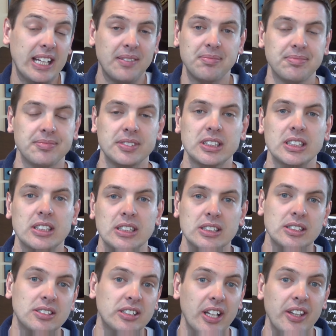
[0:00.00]
and
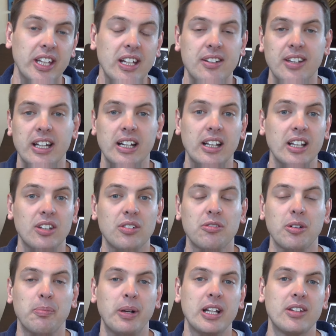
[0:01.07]
suddenly it's on a list
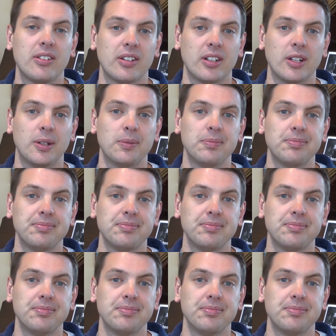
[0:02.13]
from months ago.